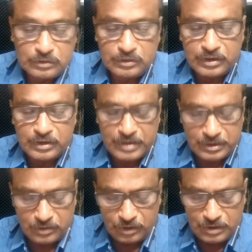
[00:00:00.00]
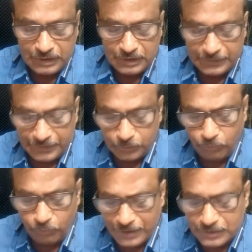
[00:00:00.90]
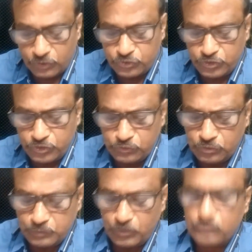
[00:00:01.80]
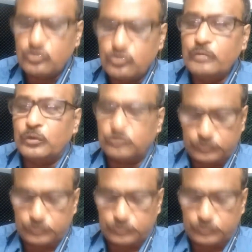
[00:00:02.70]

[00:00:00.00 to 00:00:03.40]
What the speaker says: this is called what constitutes marjul maut.